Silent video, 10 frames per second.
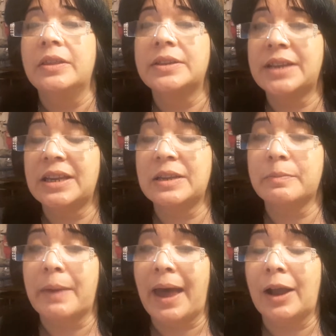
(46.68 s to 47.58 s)
the Take
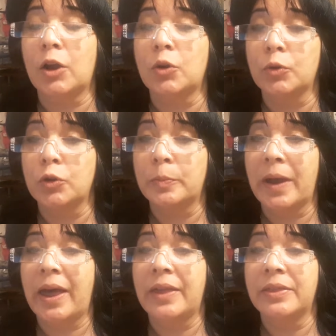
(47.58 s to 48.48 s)
It Back group
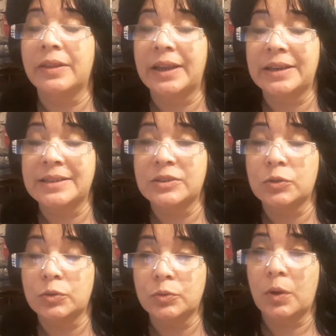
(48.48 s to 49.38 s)
and the ladies
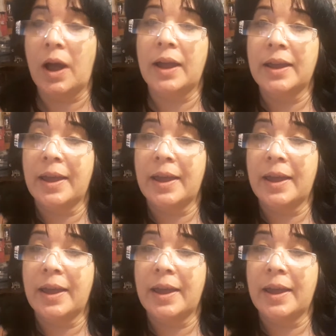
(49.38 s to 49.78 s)
who I